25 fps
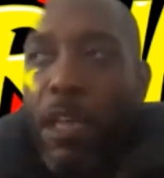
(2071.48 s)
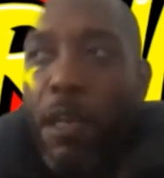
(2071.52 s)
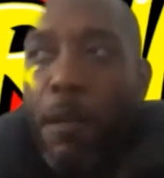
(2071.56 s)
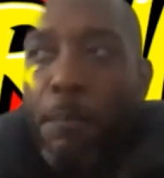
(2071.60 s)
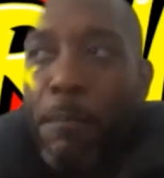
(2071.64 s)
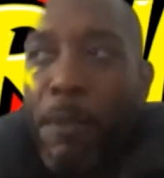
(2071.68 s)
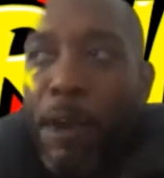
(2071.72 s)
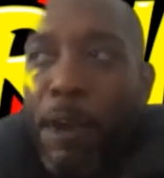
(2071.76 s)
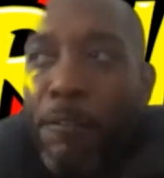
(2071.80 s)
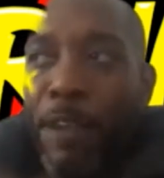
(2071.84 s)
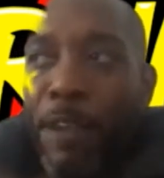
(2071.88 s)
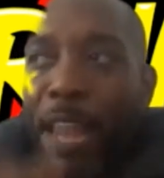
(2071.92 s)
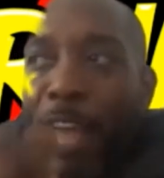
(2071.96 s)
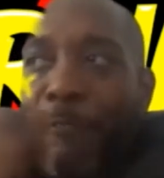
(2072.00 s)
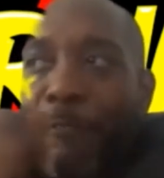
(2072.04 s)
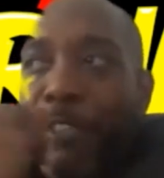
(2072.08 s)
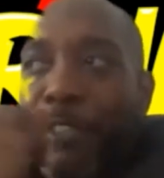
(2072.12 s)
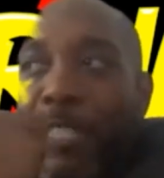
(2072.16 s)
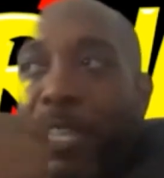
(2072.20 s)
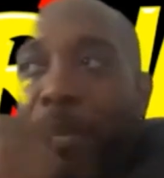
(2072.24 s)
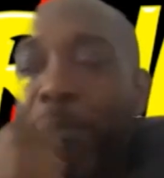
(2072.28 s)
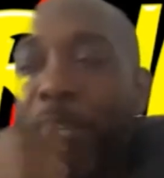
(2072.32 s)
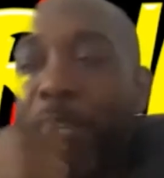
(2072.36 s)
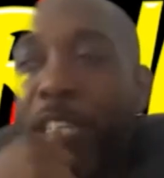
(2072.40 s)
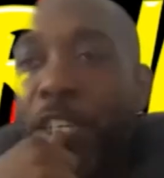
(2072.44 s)
But like for
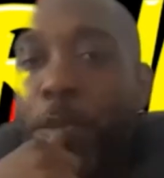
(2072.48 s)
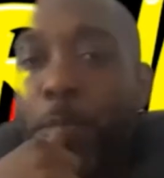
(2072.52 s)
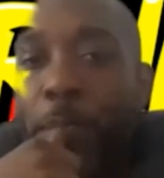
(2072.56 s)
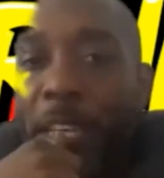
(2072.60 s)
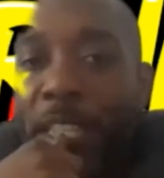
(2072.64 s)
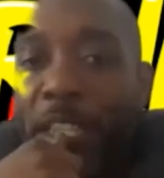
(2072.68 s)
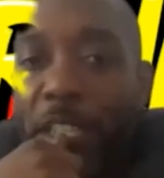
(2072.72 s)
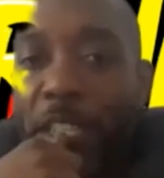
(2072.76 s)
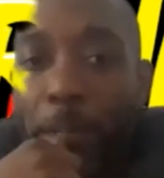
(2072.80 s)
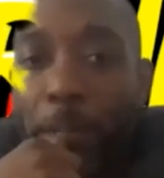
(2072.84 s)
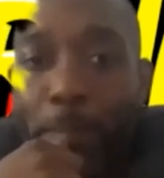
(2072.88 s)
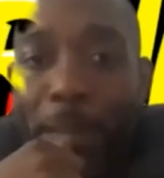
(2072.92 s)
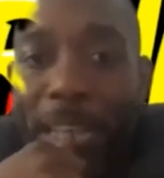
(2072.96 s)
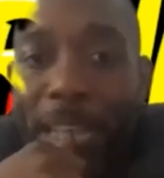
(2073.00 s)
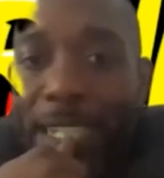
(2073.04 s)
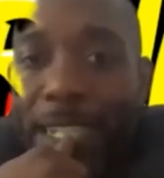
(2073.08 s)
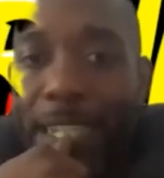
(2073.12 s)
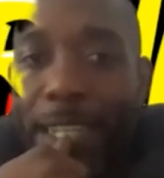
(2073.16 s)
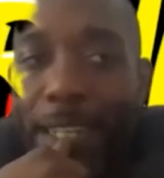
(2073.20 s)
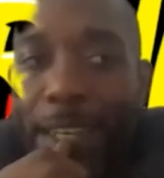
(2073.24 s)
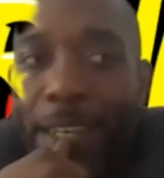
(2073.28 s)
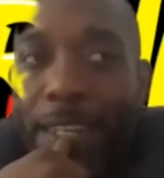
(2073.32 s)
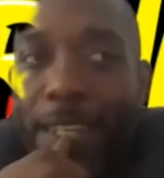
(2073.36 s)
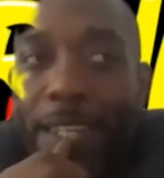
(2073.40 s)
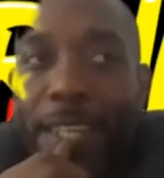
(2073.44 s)
somebody you mentioned,
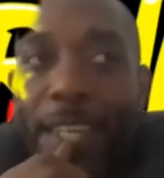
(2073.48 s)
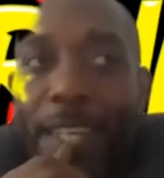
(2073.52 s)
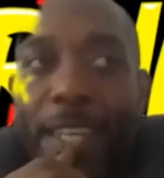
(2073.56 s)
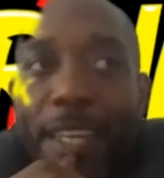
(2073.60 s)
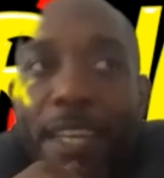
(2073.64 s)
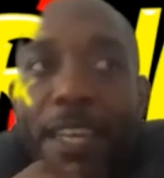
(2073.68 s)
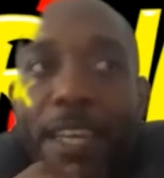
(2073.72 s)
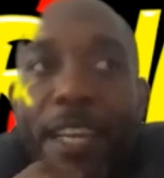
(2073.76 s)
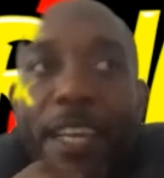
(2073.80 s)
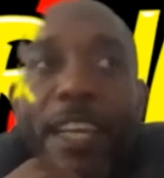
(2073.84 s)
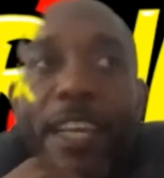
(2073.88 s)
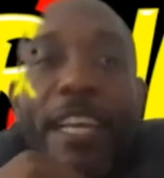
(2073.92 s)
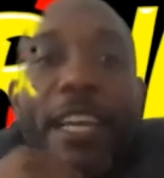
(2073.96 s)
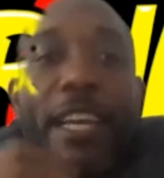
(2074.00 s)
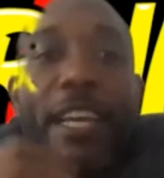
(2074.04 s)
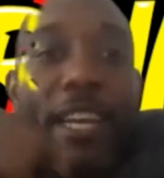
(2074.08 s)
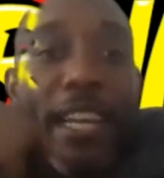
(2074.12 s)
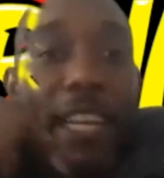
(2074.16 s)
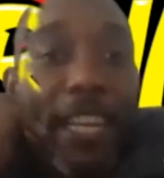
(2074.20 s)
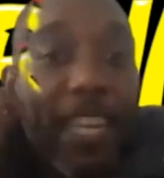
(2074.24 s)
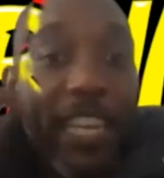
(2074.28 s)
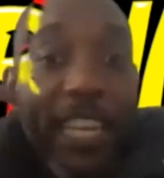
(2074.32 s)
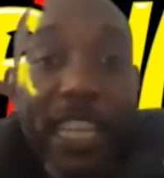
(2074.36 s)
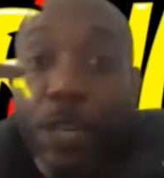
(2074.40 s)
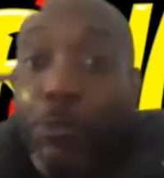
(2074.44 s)
Masicka,
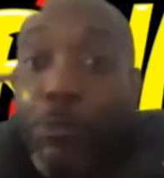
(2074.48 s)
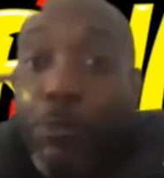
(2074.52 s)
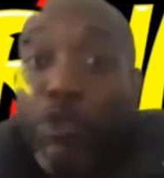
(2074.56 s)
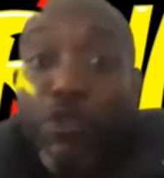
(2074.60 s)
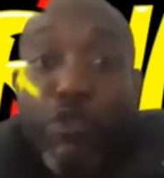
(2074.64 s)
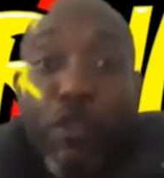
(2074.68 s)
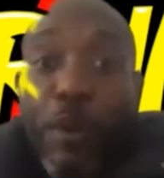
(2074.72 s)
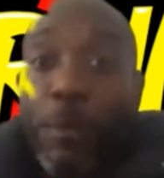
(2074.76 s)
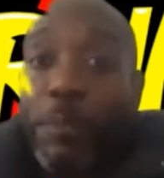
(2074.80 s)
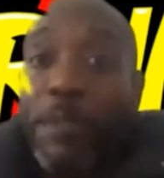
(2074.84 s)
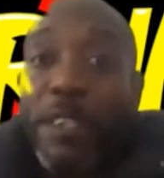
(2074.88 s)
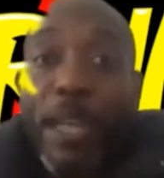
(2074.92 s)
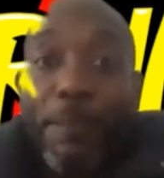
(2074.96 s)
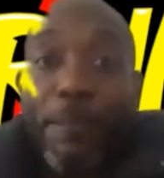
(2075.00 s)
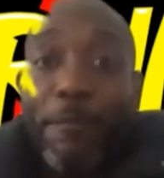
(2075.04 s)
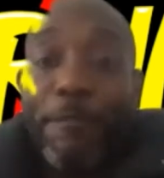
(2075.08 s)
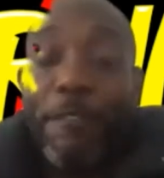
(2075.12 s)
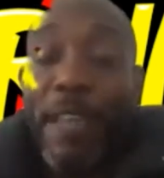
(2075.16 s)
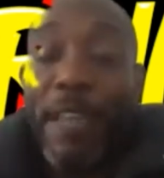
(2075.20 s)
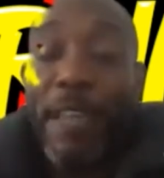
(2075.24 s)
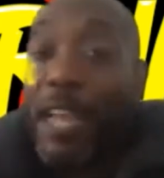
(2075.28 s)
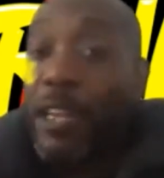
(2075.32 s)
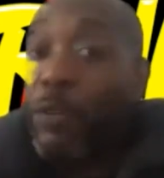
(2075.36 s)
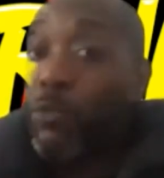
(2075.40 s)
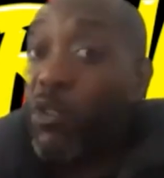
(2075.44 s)
he would drop
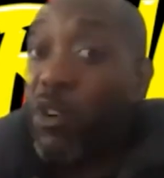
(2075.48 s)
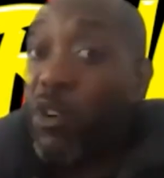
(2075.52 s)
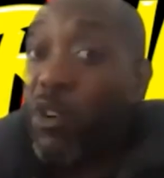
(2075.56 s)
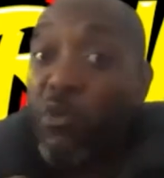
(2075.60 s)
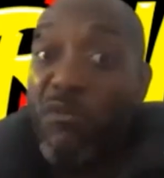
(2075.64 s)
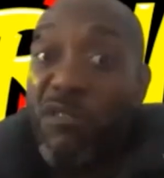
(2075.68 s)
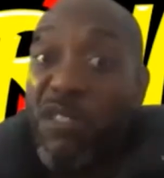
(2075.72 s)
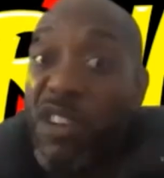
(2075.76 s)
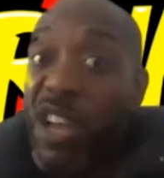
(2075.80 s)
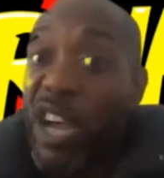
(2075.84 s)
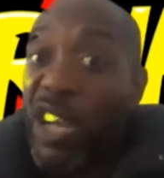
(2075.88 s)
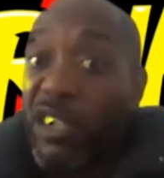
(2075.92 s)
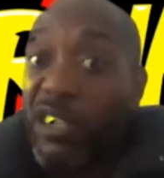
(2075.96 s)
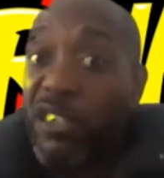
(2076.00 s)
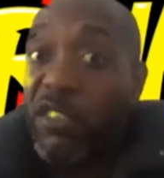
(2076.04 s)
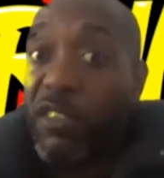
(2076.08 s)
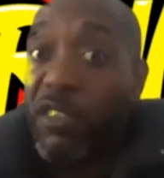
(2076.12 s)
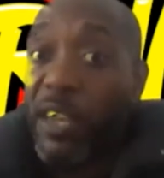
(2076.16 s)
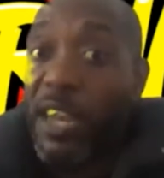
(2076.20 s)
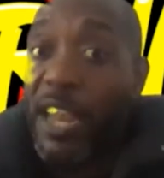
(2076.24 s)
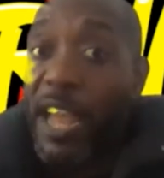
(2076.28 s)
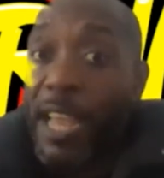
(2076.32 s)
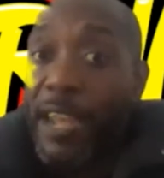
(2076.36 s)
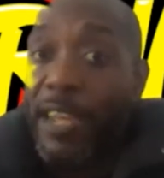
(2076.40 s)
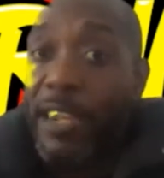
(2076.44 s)
something and it would go nuts
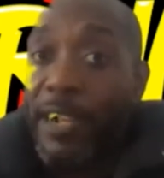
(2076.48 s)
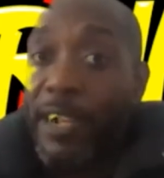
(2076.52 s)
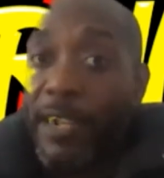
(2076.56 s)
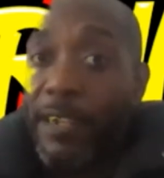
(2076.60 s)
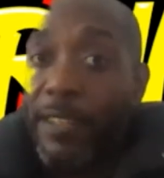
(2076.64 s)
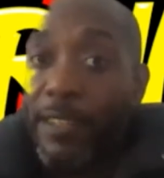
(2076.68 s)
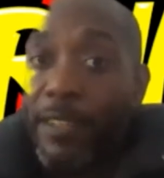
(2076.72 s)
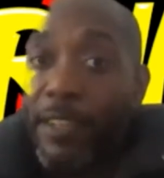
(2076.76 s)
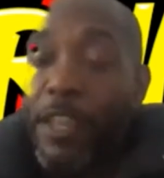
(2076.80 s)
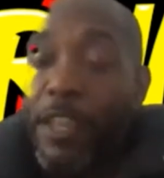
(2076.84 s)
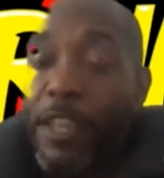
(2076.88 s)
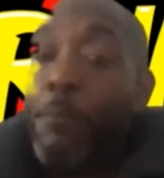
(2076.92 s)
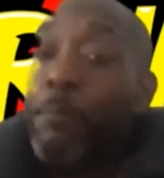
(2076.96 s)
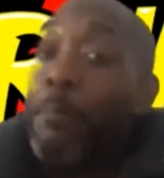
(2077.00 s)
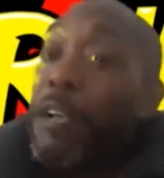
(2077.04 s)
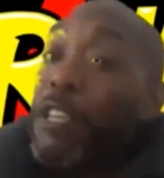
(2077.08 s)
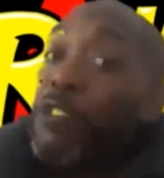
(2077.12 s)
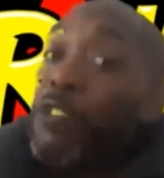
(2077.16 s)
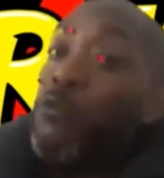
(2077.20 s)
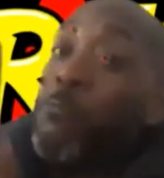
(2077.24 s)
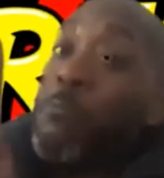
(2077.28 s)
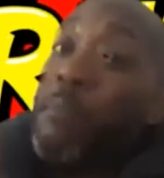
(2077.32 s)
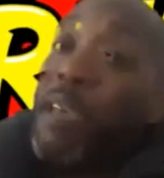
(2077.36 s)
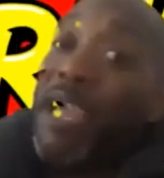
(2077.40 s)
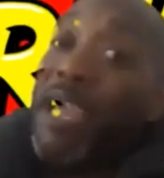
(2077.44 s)
online, innit? But
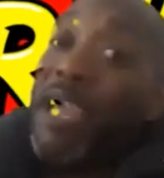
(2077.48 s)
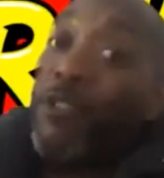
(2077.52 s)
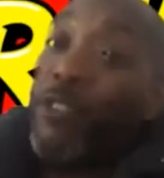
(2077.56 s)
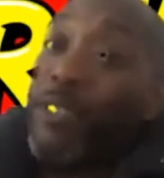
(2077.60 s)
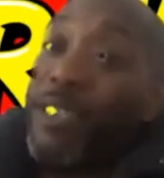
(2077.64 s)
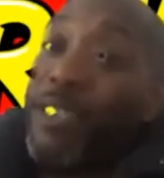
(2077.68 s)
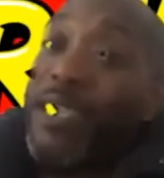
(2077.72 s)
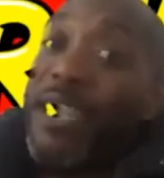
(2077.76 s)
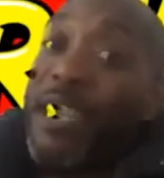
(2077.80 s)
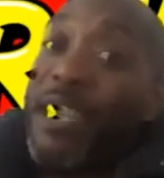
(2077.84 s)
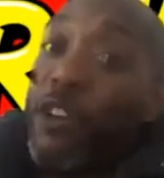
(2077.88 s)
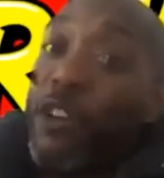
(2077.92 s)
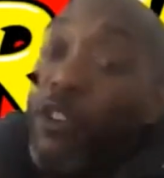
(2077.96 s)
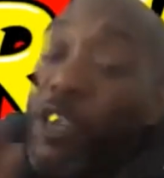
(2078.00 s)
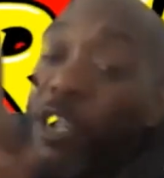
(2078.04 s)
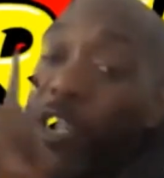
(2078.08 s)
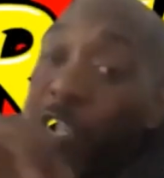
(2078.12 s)
you may not see it on a